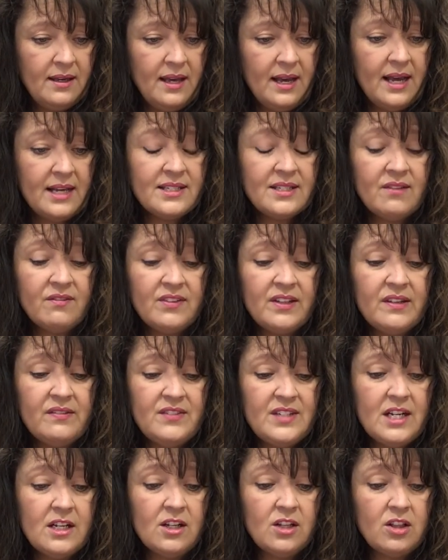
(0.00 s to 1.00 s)
as if
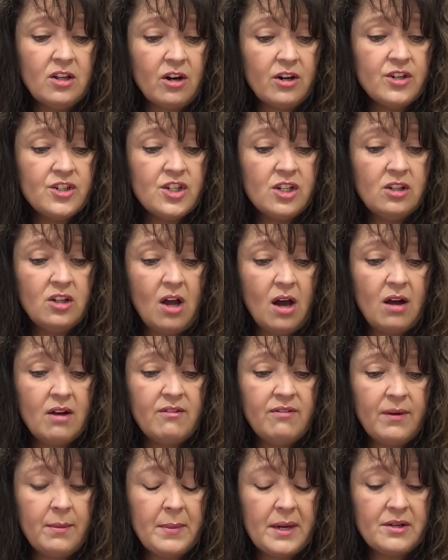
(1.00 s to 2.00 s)
lifting a large log
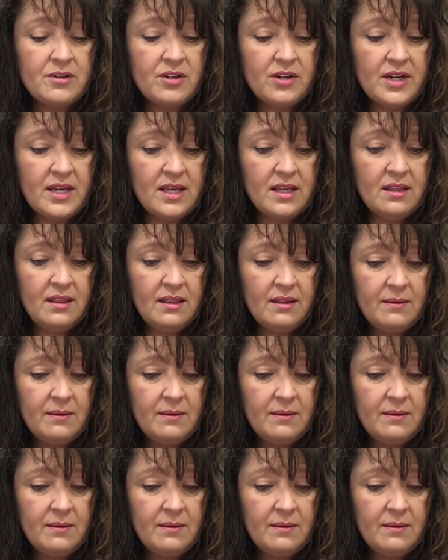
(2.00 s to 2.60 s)
from underneath.